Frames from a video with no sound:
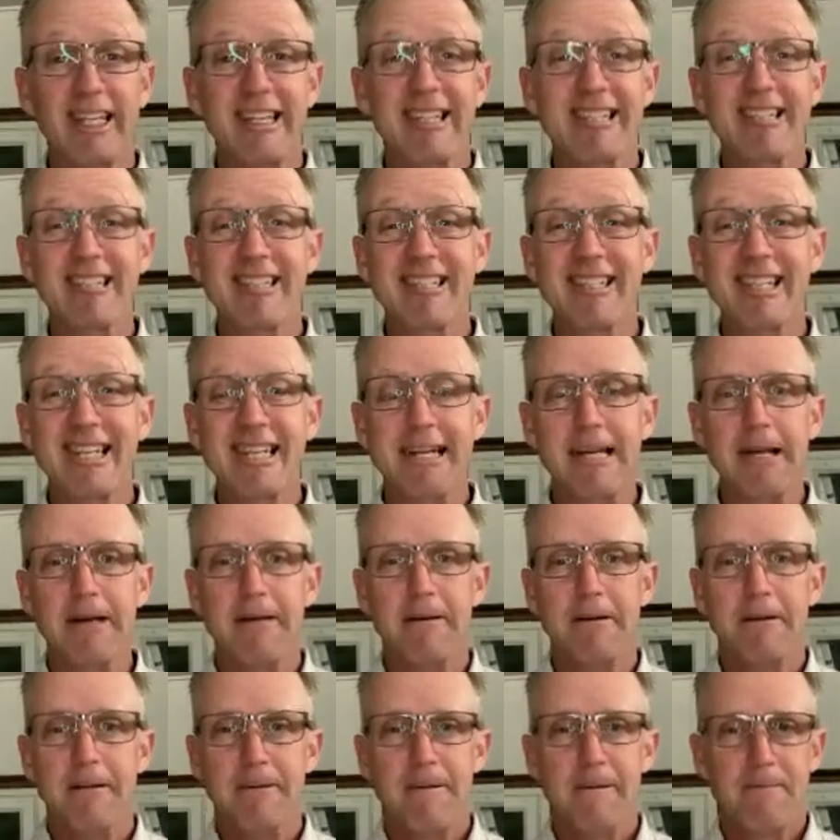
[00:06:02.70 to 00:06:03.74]
going to see
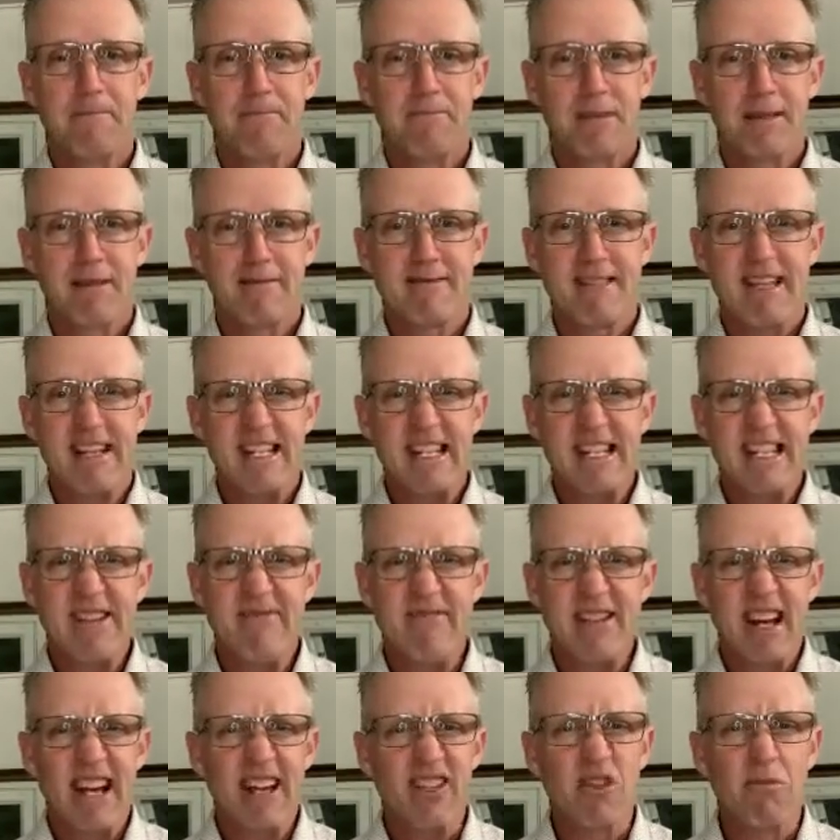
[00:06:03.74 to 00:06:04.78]
that he
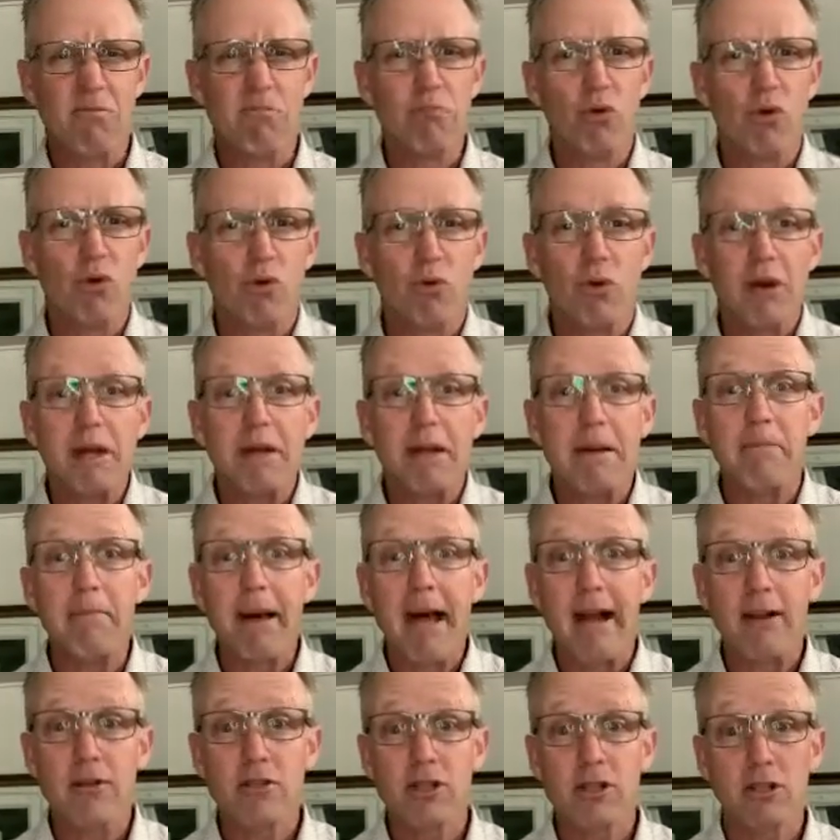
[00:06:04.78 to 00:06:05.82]
even has a book written
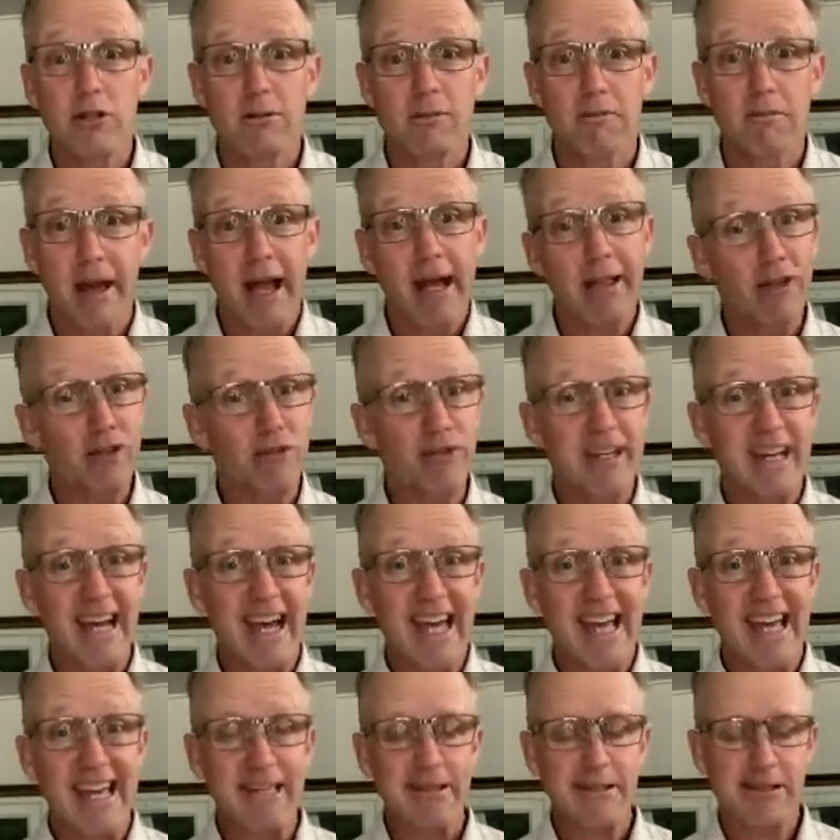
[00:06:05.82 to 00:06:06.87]
about you, about your
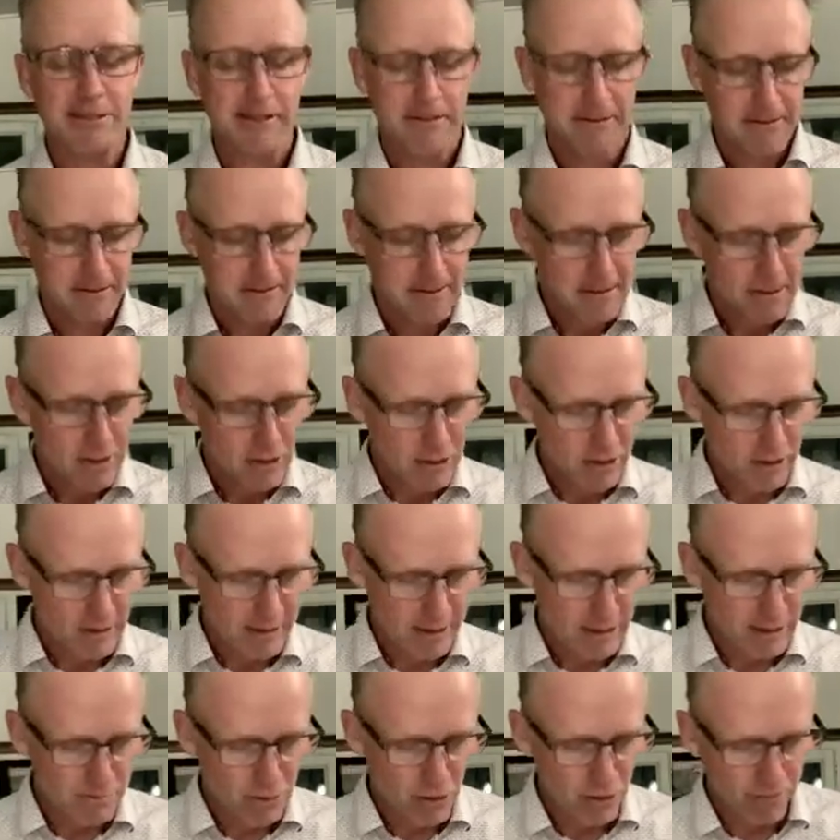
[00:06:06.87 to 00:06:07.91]
days. So
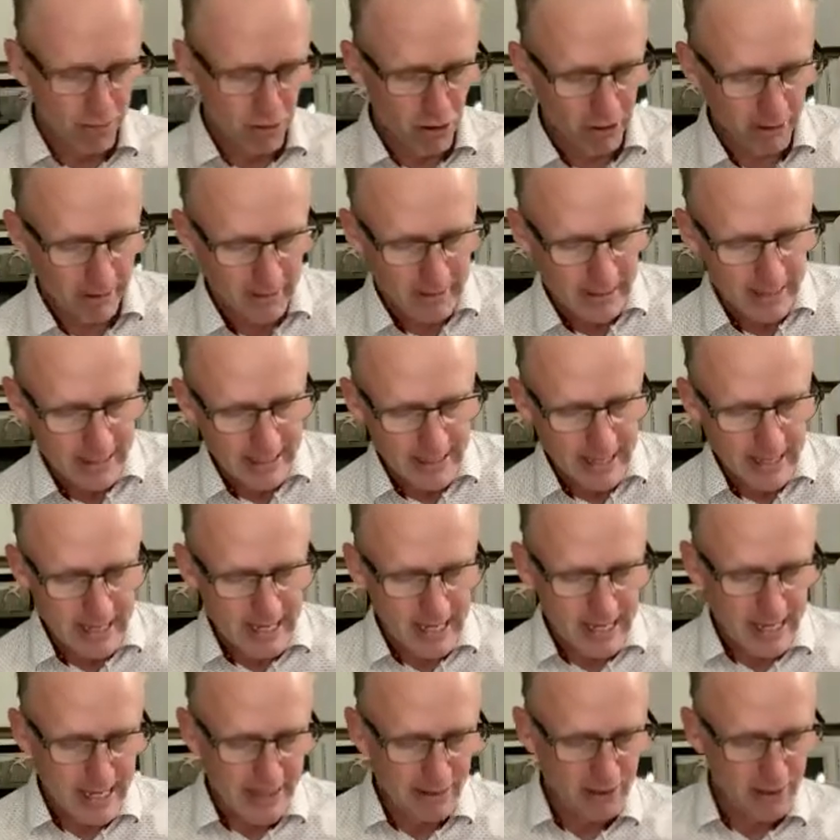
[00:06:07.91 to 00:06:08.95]
let's move on.
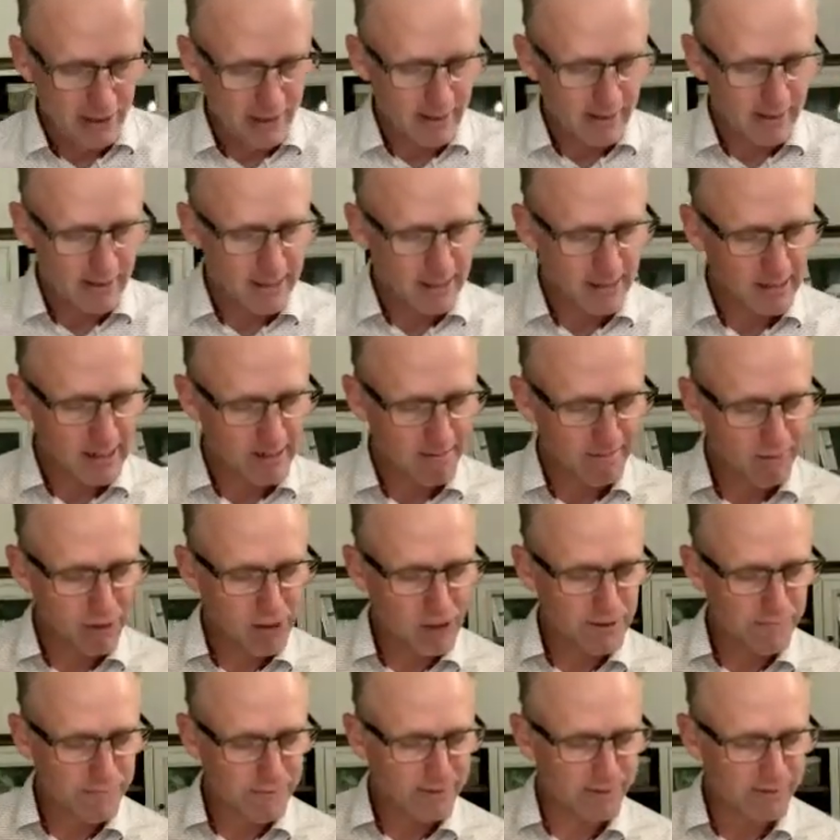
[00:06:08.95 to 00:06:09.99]
In
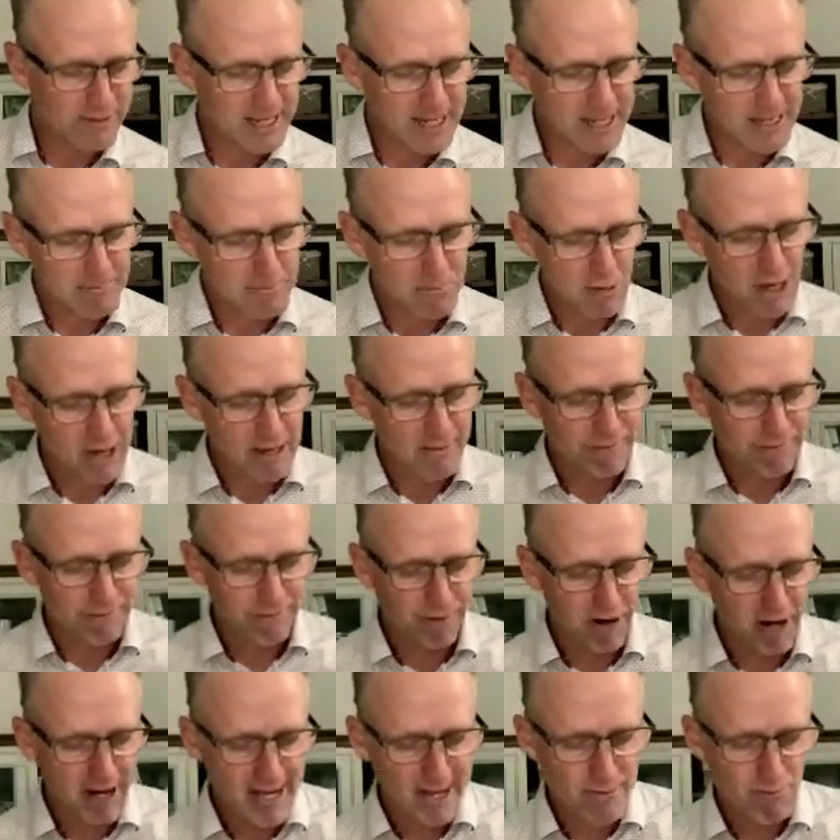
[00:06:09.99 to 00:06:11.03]
verse 15, my
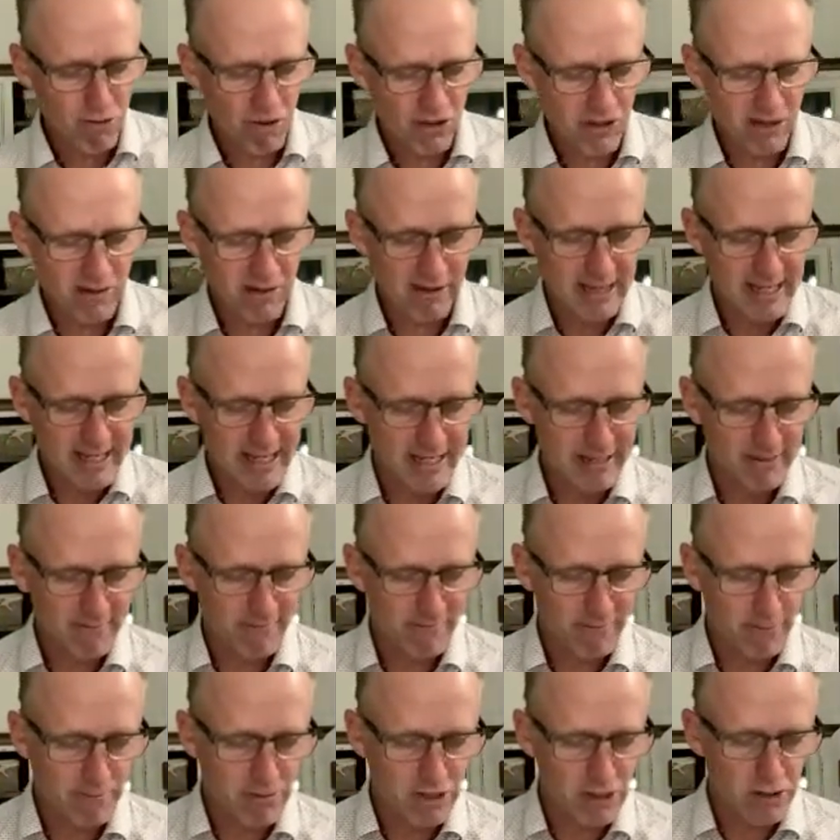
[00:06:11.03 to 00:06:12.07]
frame was not hidden
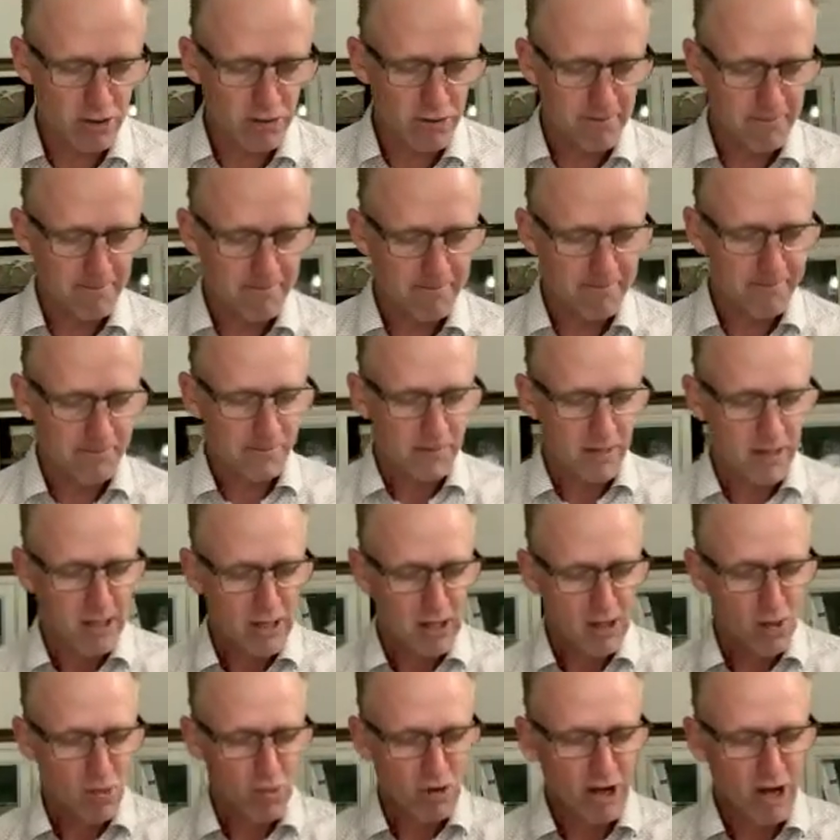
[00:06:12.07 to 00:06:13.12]
from you
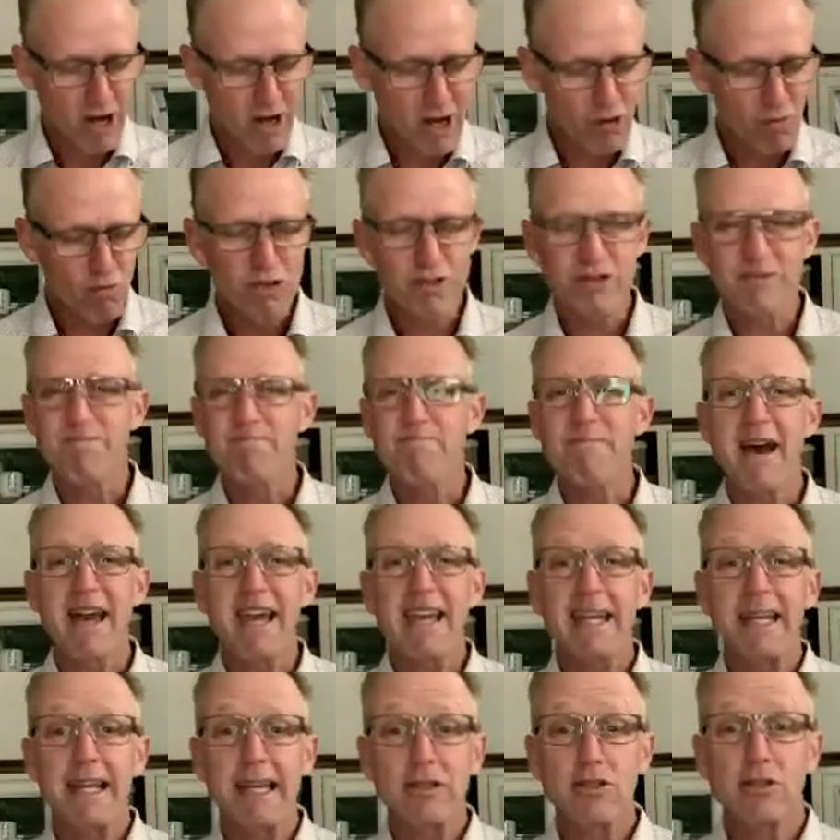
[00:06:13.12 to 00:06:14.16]
when I was
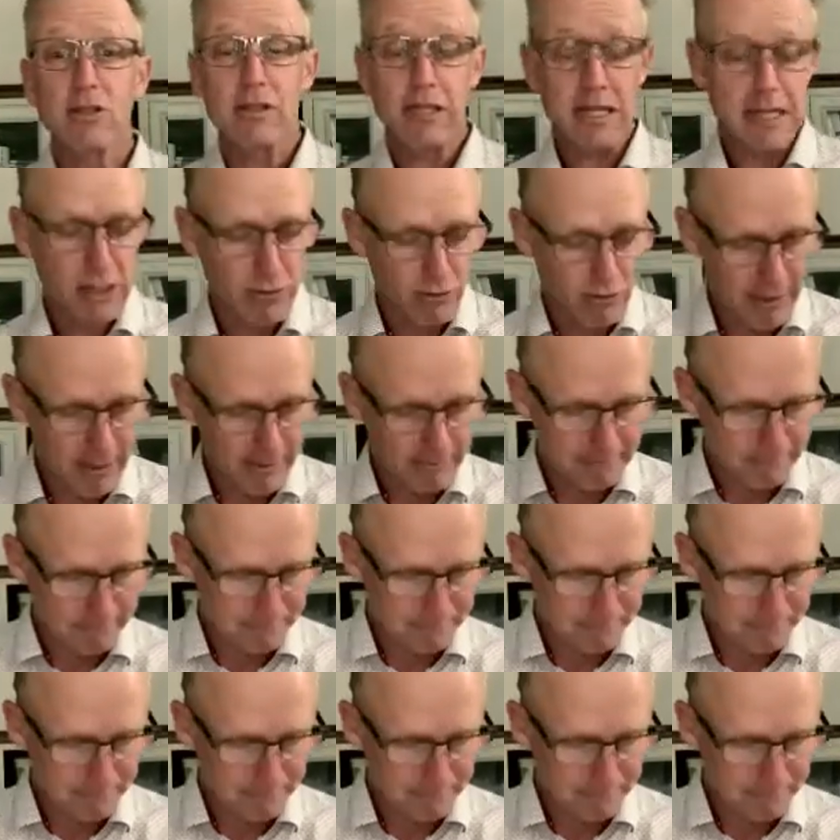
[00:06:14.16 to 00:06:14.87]
made in secret